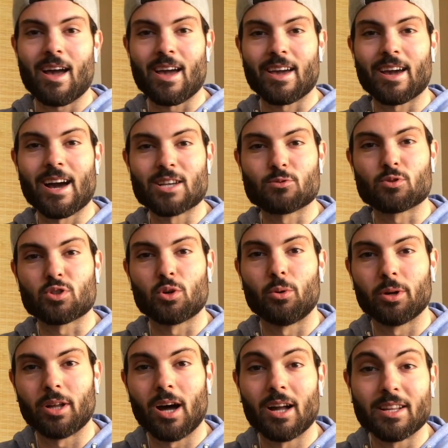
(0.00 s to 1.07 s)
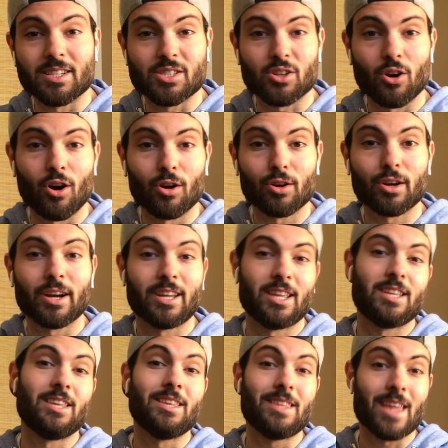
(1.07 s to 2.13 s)
Hey guys, what's going on? It's Carter, and
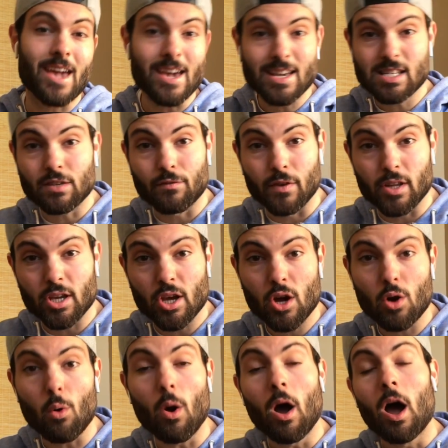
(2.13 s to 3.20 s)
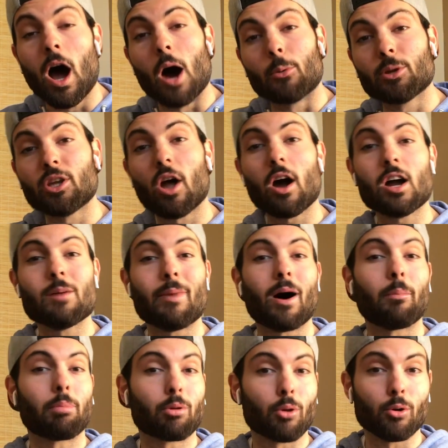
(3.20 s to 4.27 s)
in today's video, I want to talk
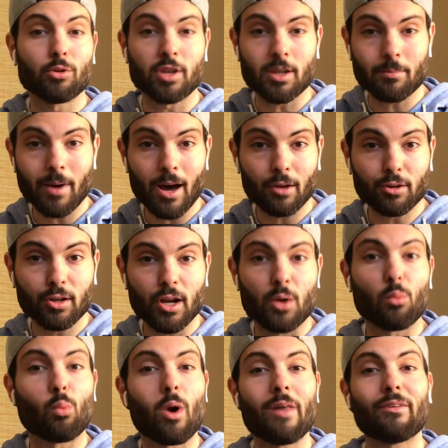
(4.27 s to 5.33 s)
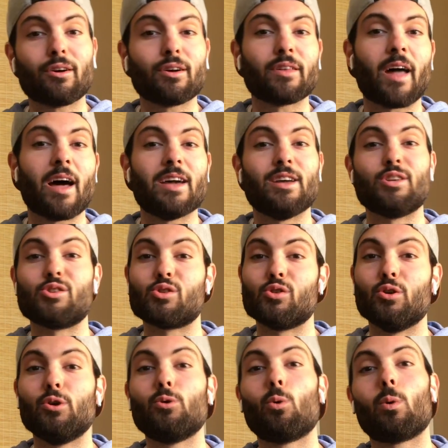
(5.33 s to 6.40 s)
about protein powder and whether or not it's
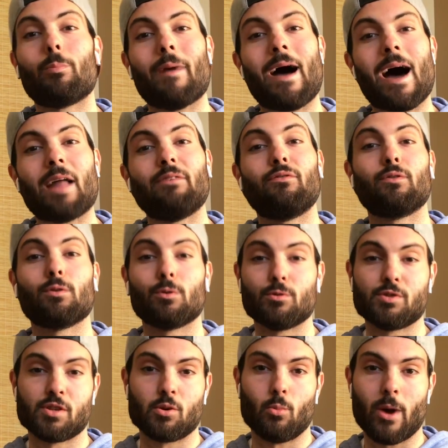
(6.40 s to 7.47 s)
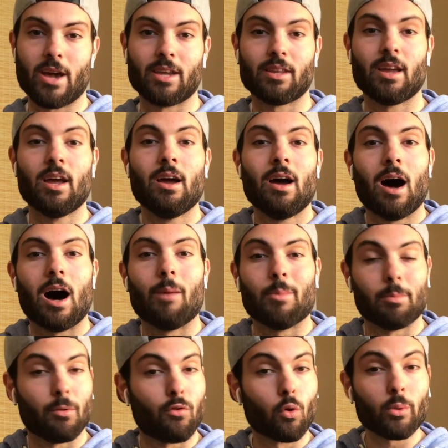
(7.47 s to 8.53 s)
good or bad for losing weight.
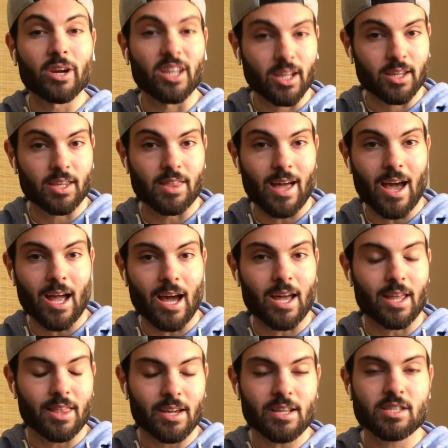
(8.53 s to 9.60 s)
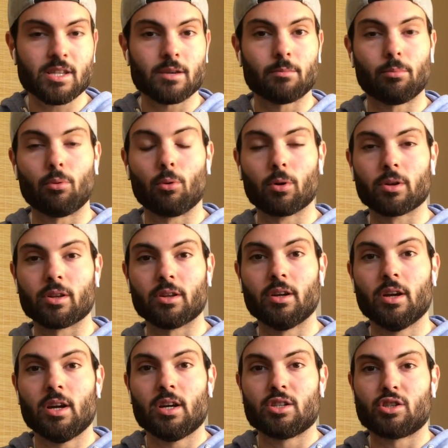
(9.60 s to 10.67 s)
And before we get into that, I think it's important
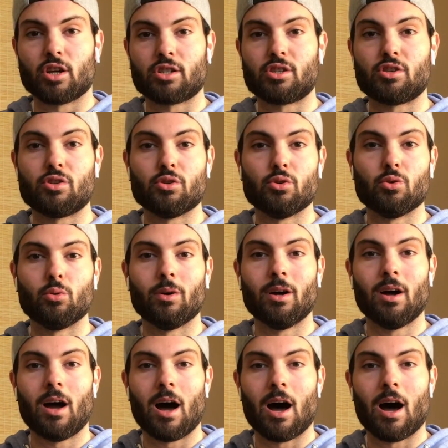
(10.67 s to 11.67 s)
just to